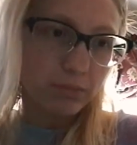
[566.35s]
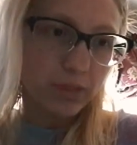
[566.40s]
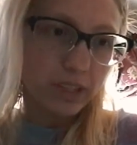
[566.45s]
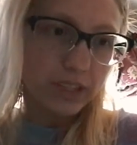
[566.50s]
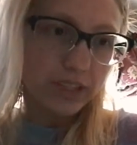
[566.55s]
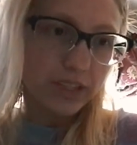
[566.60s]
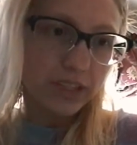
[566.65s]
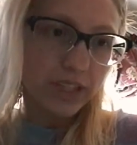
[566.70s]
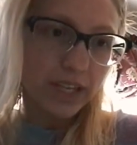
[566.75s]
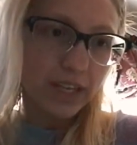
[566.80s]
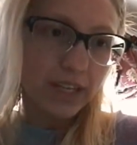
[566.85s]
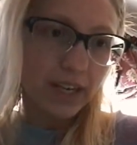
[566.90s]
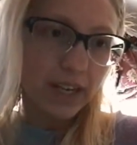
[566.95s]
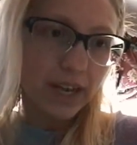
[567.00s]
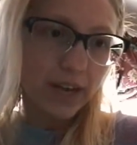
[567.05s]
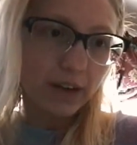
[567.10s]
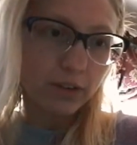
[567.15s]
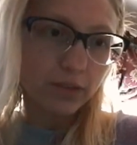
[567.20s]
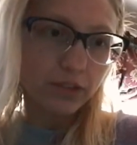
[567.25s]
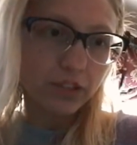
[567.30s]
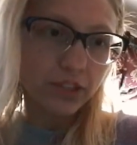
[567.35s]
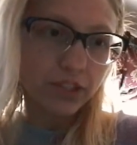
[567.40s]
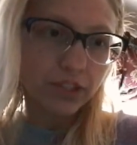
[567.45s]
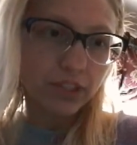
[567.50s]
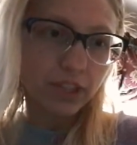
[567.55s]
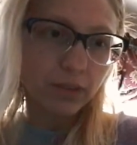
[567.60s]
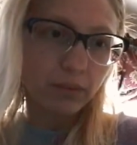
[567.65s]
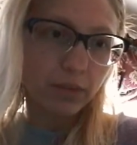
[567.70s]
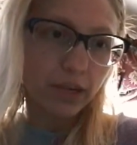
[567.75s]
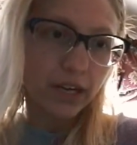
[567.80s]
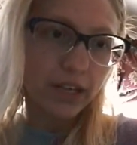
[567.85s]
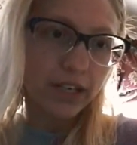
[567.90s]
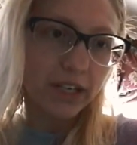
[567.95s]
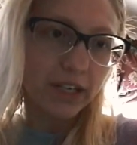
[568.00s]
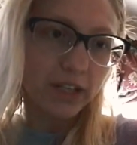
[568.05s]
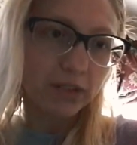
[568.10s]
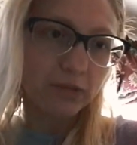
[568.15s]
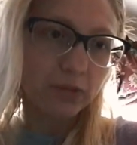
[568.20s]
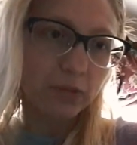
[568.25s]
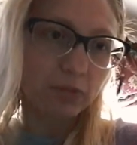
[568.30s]
be set out in the
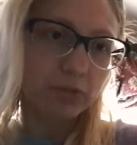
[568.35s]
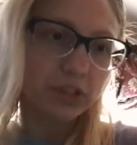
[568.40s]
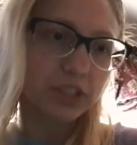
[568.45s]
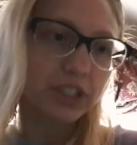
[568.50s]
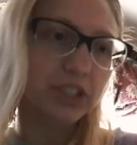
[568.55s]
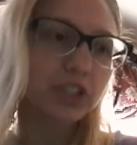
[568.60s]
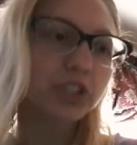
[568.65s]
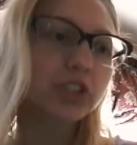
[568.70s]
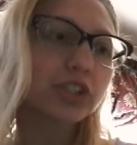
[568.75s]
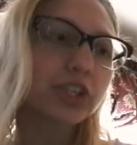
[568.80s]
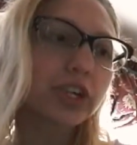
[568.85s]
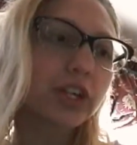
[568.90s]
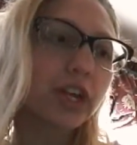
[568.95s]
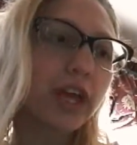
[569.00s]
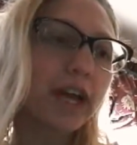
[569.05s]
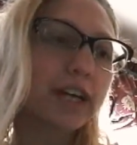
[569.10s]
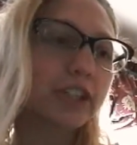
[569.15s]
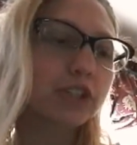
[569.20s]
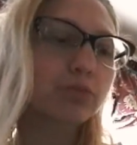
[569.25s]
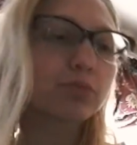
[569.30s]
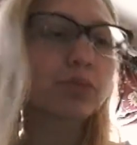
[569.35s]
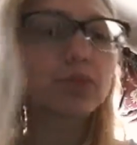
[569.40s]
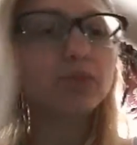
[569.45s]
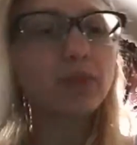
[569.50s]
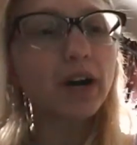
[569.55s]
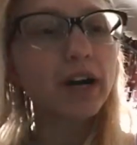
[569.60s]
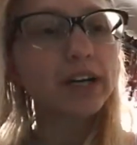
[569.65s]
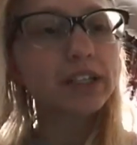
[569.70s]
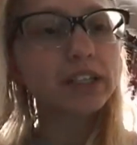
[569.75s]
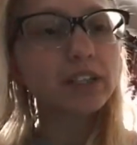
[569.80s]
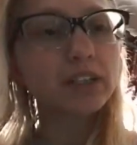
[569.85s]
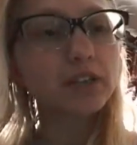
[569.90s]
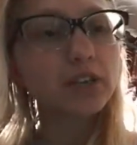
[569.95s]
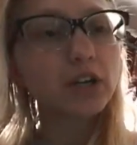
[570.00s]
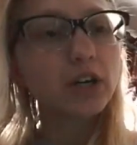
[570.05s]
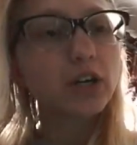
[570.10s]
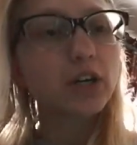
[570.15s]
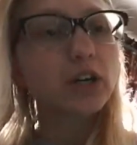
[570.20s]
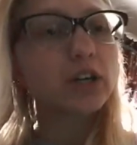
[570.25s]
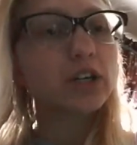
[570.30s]
body of the petition as
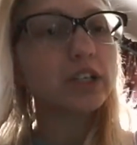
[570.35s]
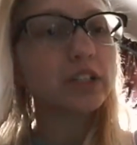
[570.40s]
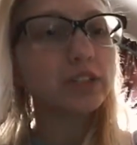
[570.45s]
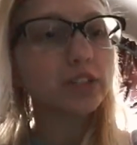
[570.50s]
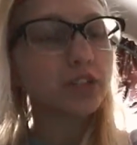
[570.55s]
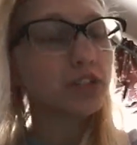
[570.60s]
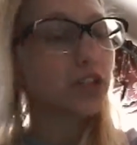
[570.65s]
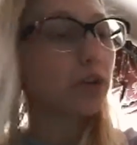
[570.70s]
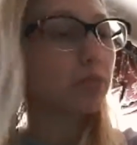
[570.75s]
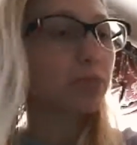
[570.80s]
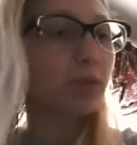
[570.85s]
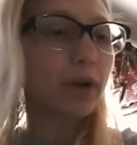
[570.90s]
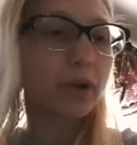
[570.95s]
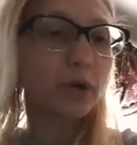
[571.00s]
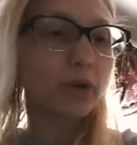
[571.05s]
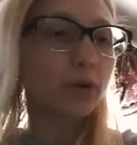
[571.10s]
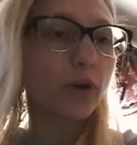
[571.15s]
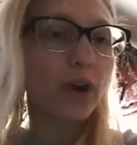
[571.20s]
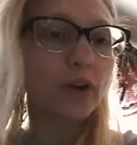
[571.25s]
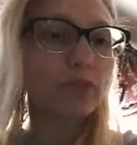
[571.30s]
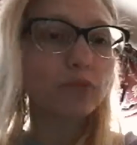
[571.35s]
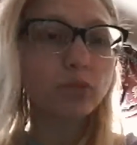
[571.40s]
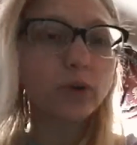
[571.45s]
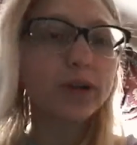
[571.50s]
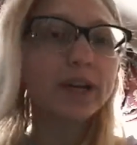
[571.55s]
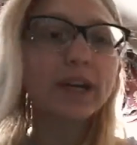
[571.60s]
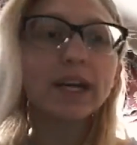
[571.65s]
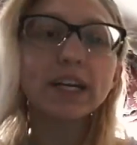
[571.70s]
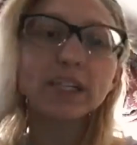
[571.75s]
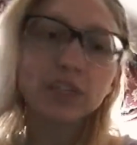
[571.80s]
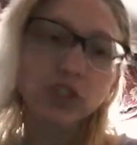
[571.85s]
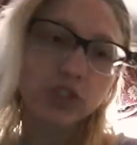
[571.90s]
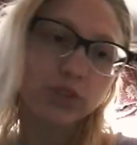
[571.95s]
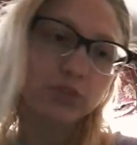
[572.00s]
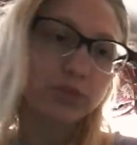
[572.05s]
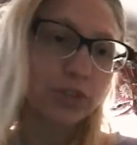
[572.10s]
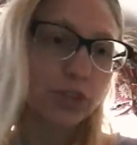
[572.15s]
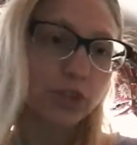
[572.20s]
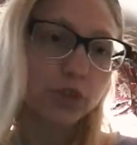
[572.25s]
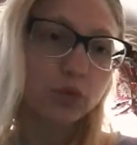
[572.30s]
provided in subparagraph 1H
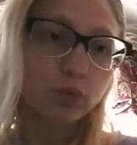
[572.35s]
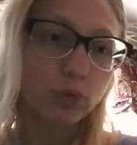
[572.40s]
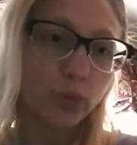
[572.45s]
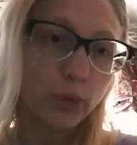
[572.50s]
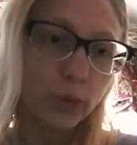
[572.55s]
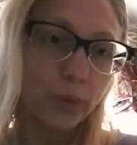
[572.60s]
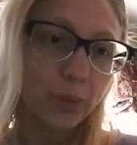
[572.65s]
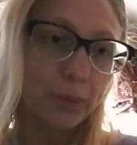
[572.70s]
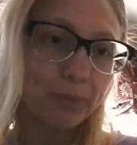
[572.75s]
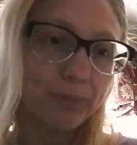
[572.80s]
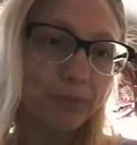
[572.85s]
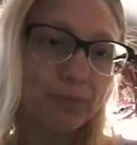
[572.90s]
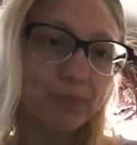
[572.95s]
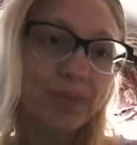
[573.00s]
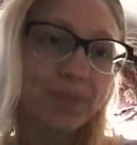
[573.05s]
of this rule.